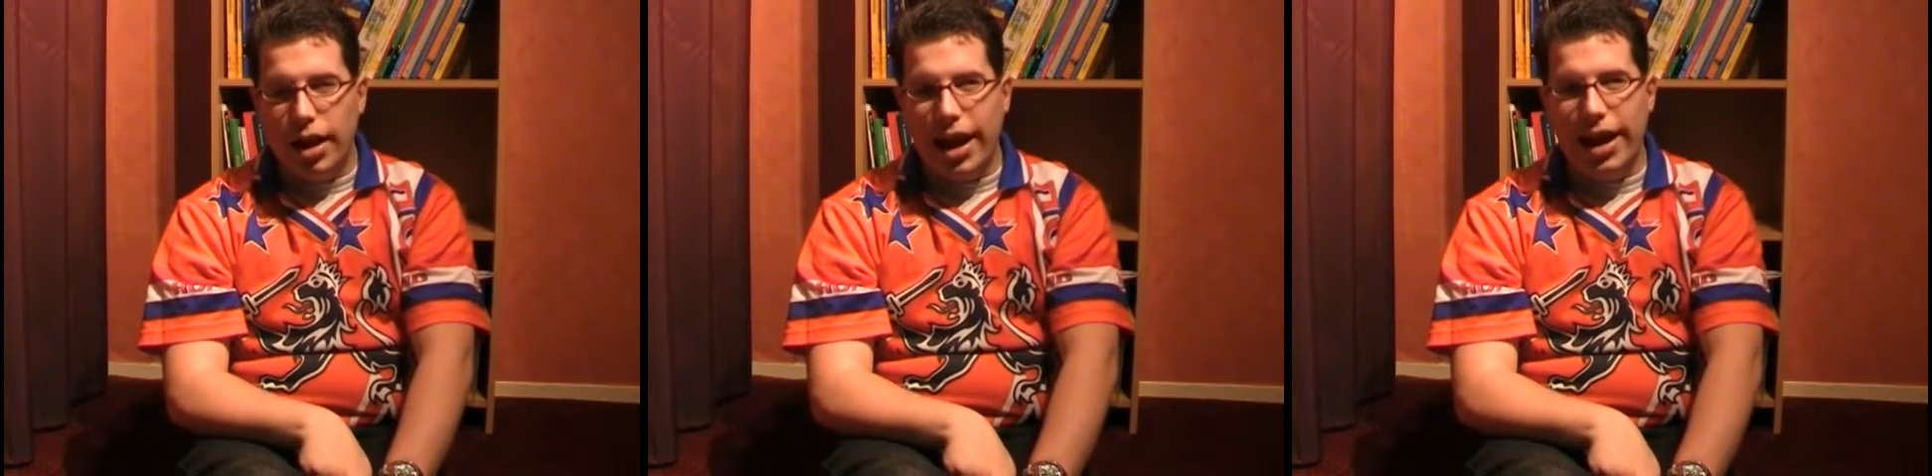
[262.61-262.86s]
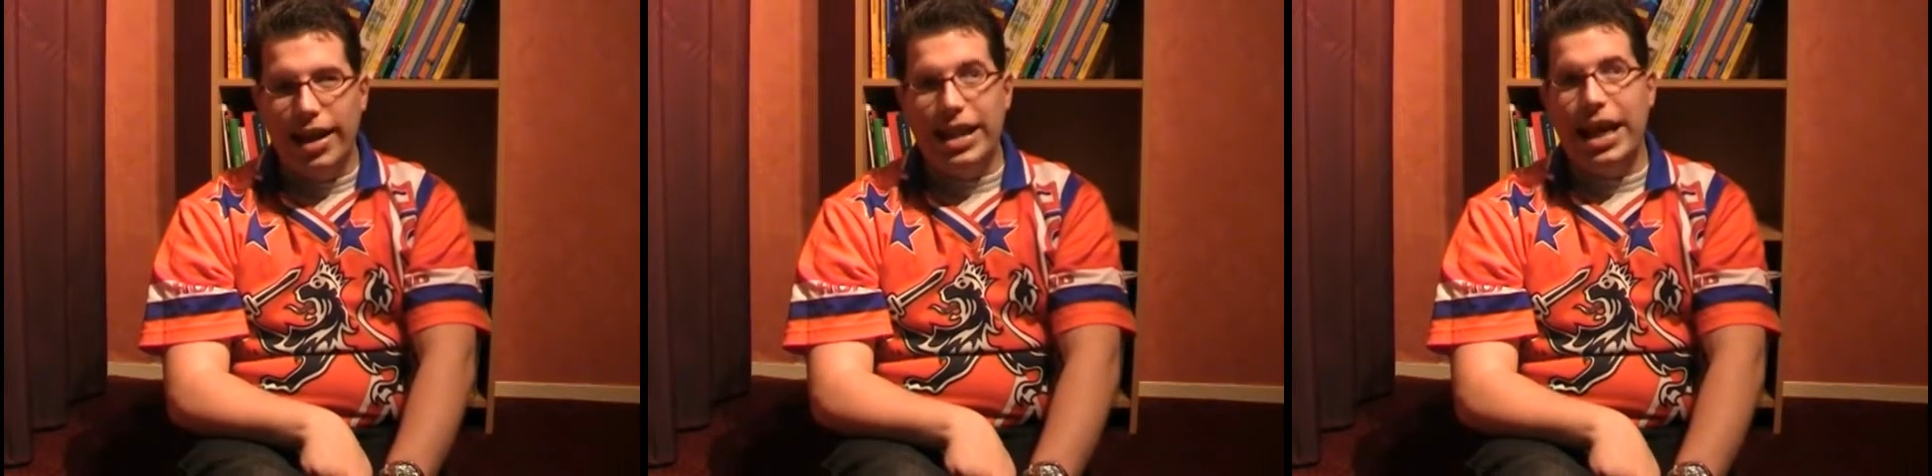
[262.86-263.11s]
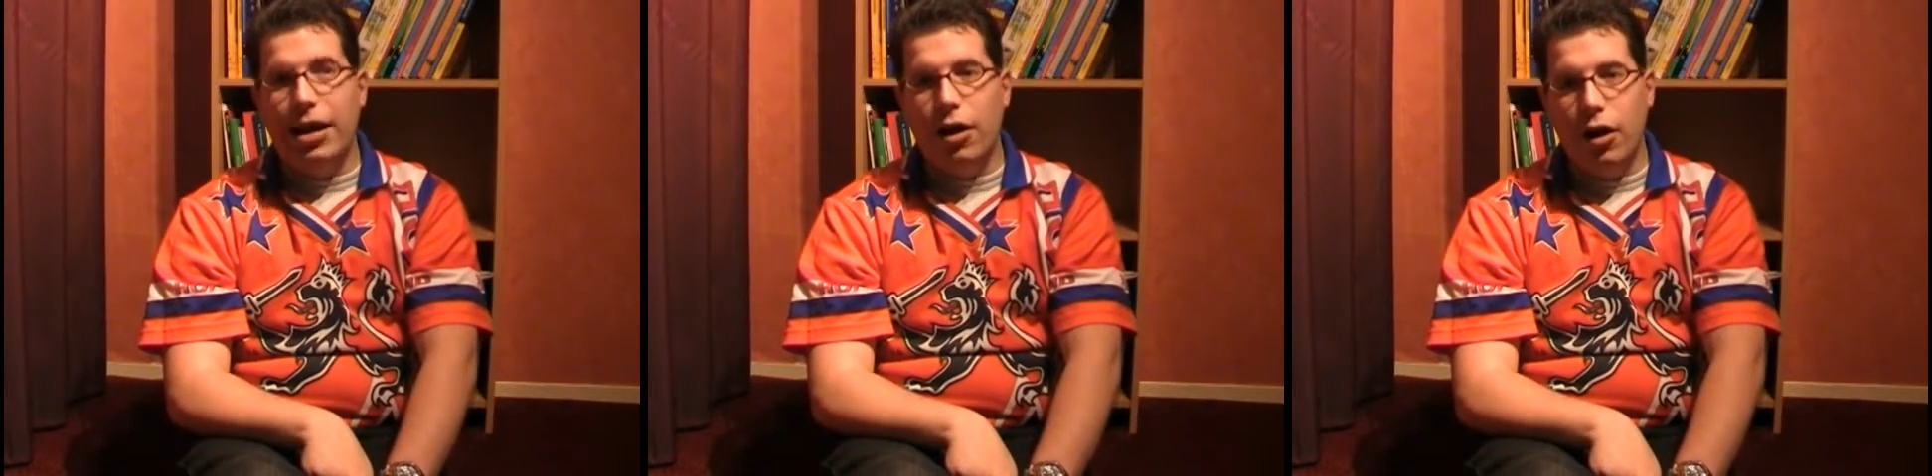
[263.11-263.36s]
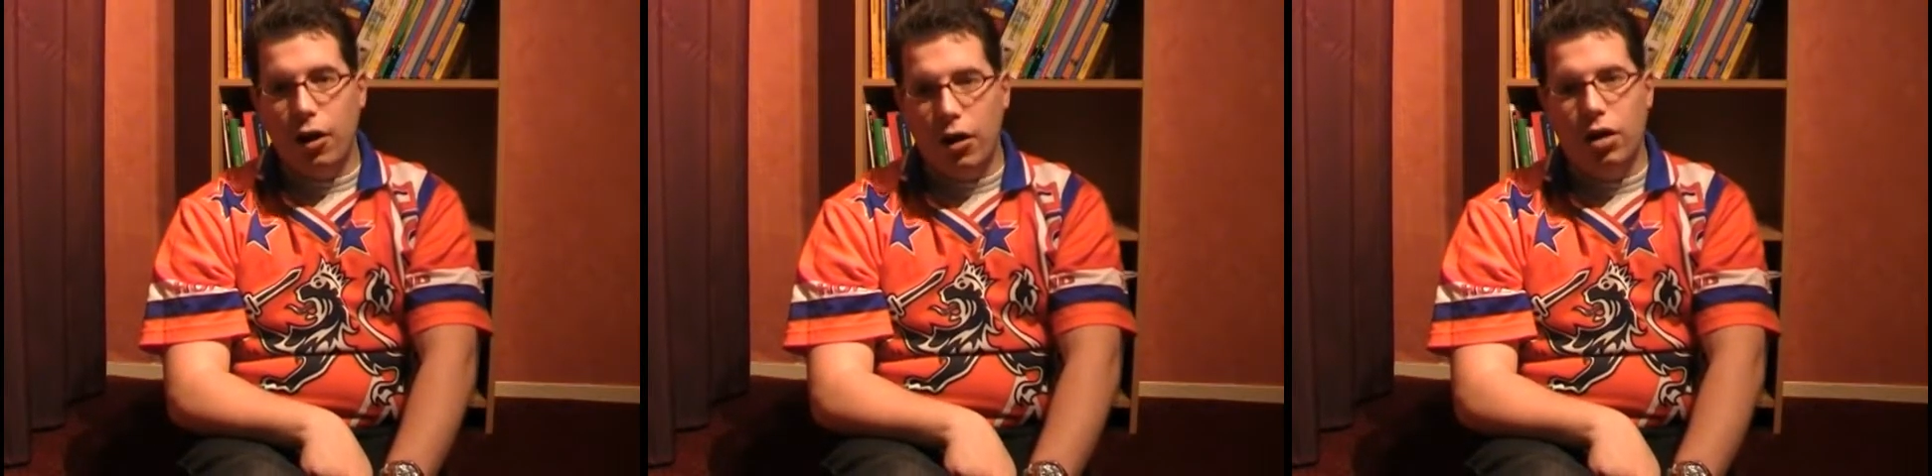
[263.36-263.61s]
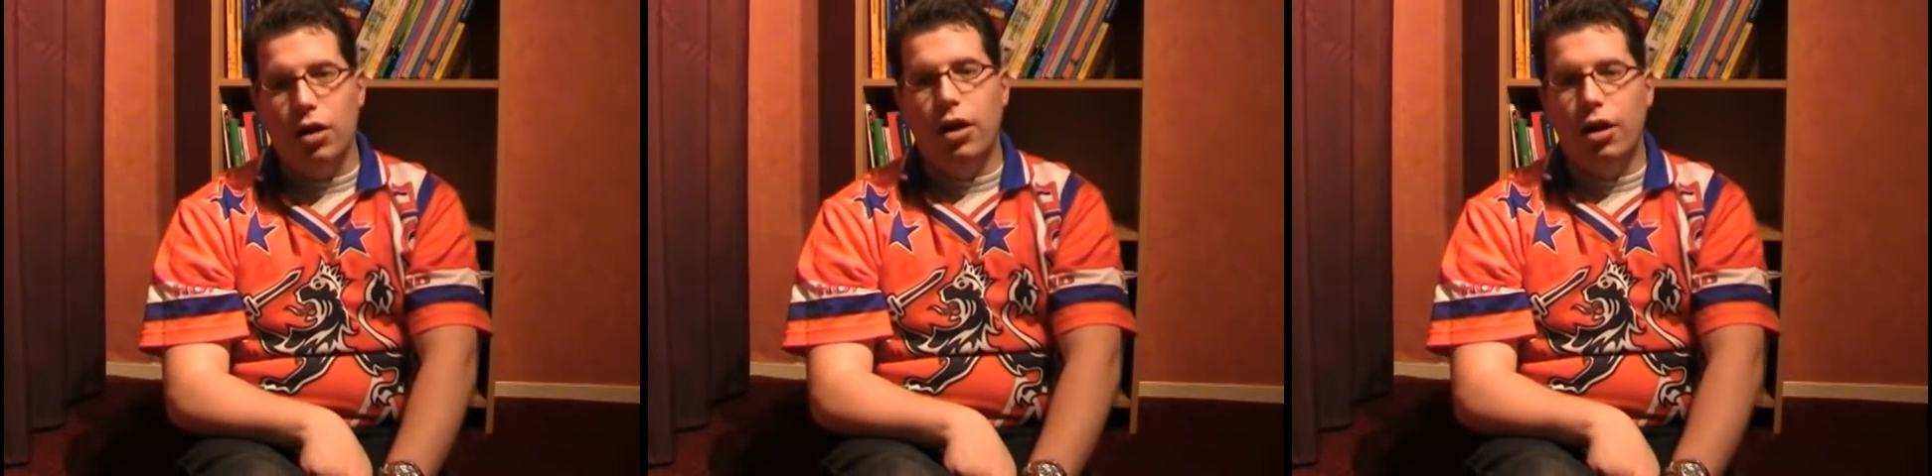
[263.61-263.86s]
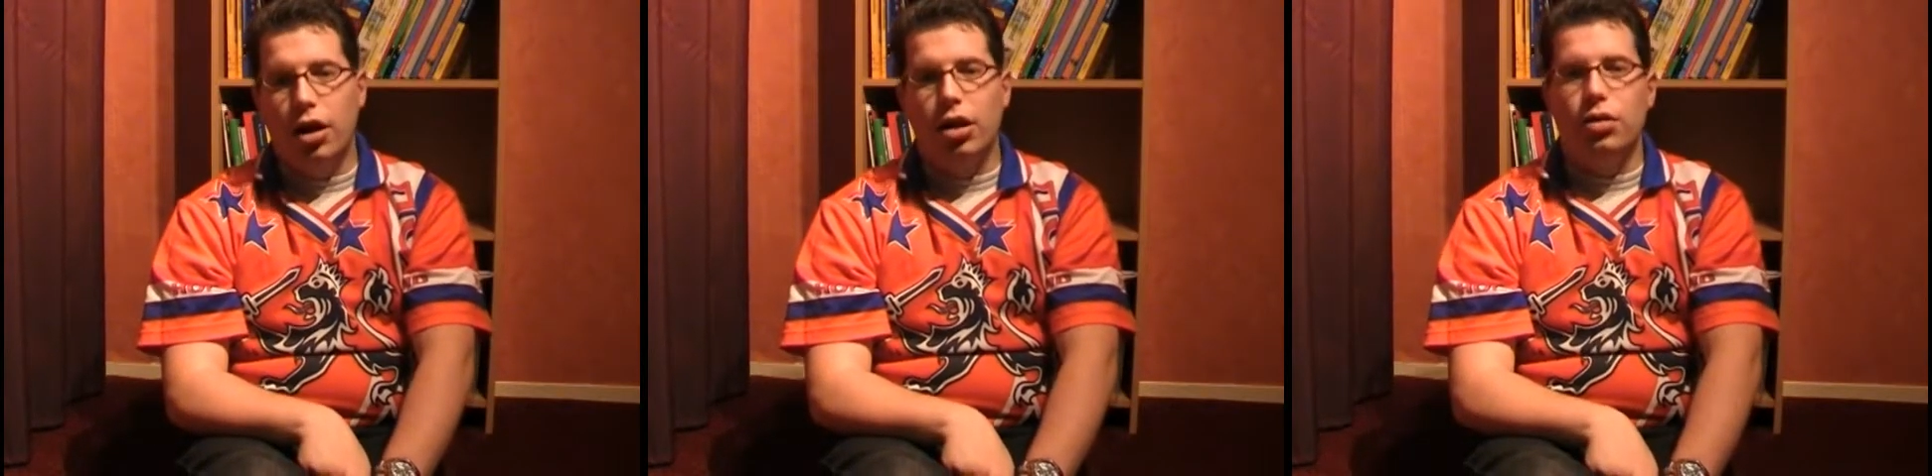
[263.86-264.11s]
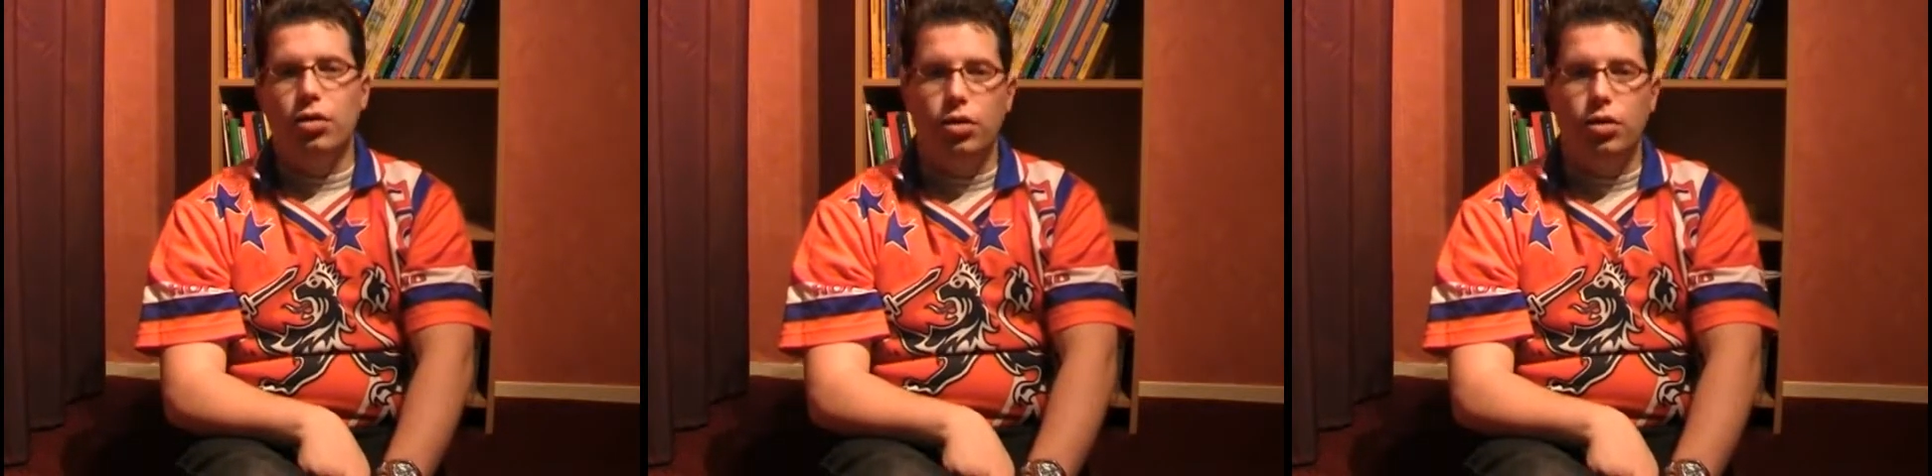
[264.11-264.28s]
and they all are